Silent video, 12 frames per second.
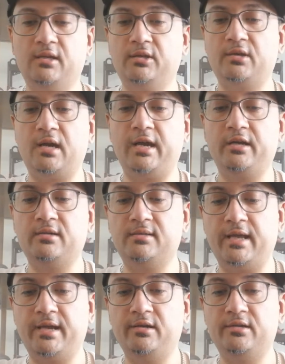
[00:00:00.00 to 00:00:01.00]
to higher
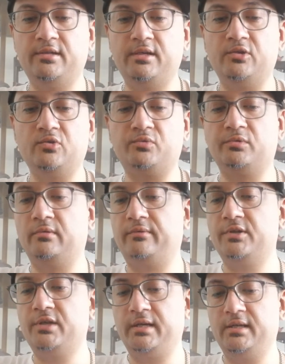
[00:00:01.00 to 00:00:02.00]
standards than usual
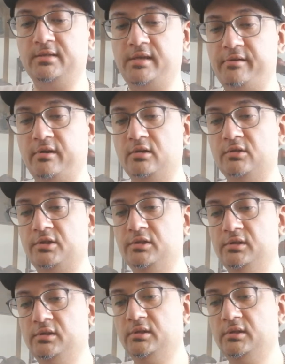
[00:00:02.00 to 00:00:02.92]
for Chinese agriculture.